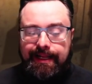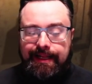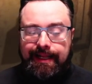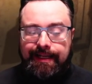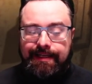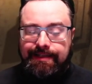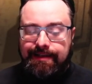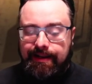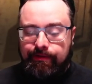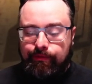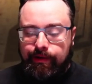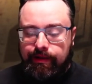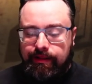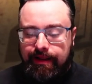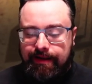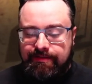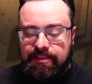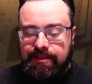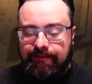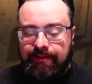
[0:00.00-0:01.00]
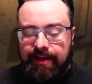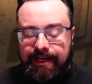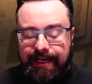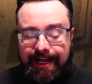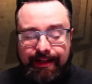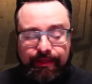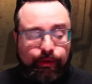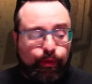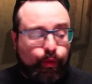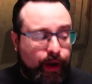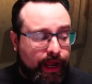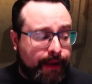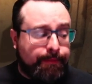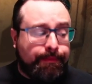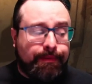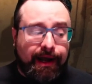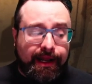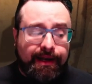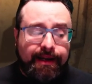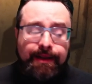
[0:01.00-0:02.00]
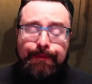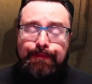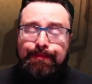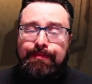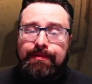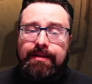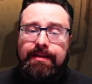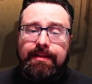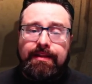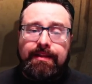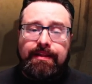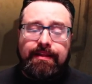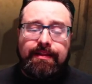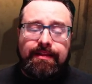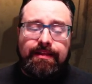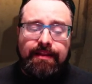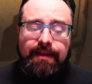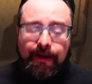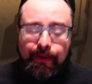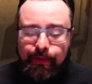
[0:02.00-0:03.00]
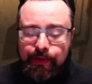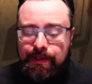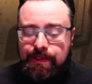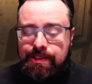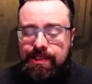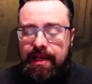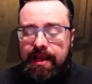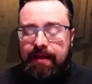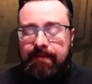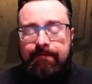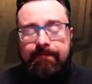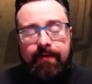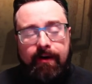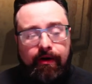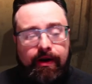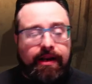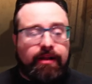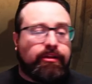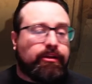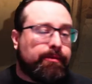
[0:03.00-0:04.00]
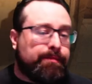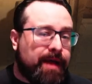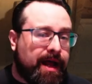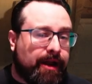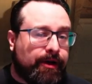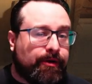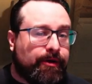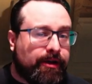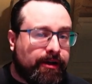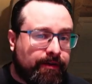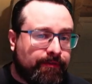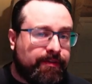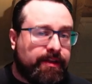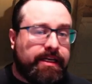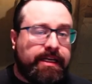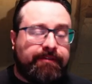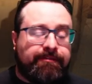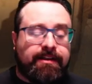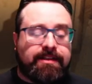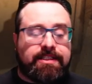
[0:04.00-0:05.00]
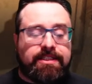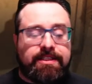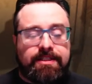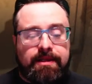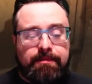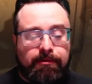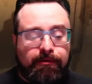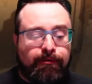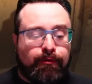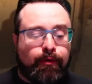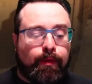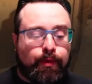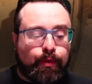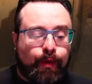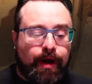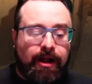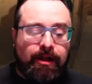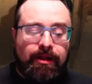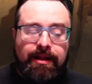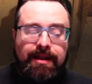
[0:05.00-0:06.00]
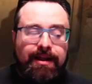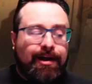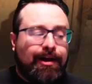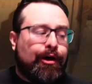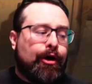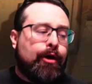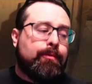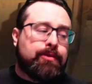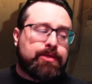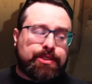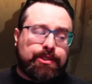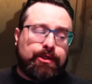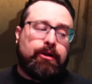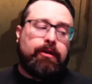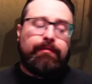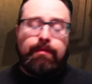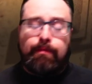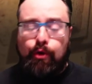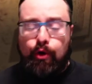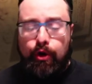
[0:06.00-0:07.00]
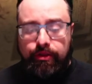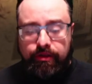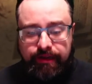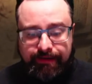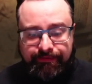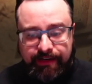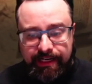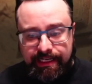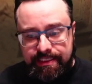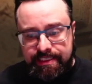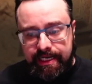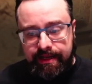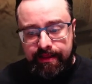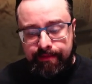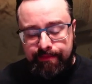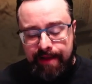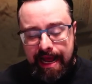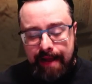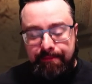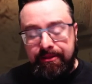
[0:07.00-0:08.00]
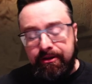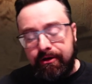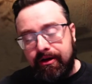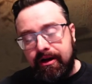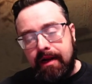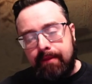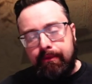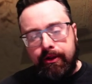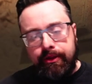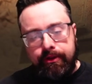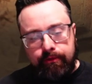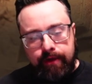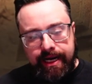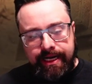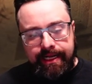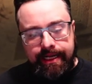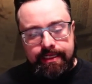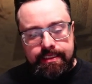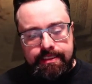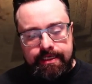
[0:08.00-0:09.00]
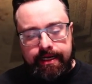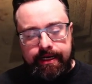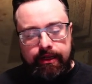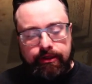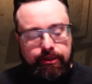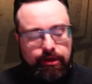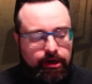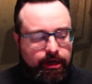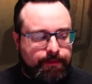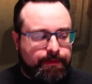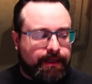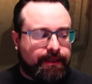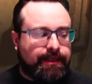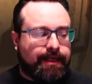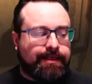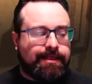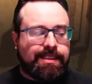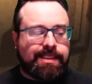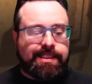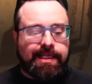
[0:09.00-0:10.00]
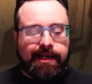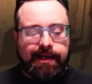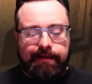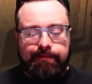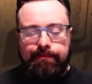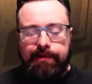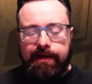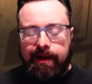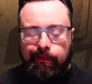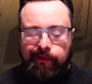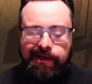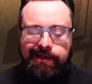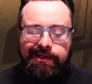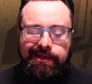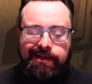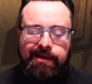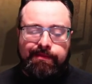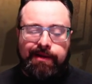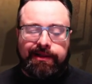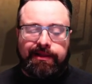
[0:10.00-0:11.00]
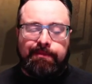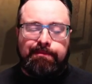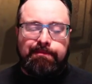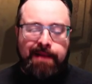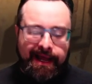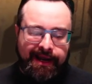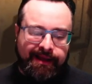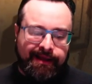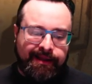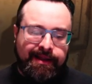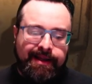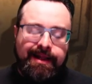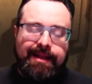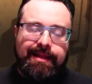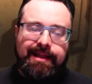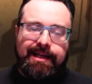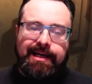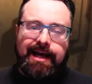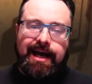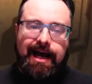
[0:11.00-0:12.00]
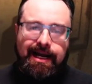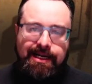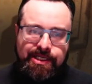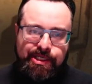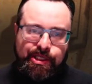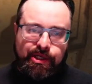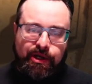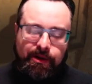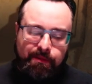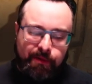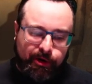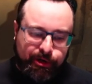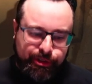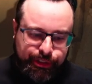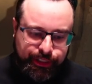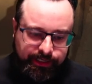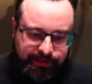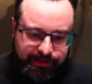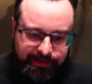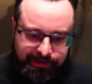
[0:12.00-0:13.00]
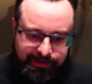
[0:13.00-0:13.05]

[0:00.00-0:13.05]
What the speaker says: that done. Real life stuff kind of got in the way, but there was a very clear pattern of the defenses that performed well. Almost all of them were on the left-hand side of the map. There are a couple on the right-hand side. I'll talk about that in a second, but I want to tell you about the meta that I saw emerging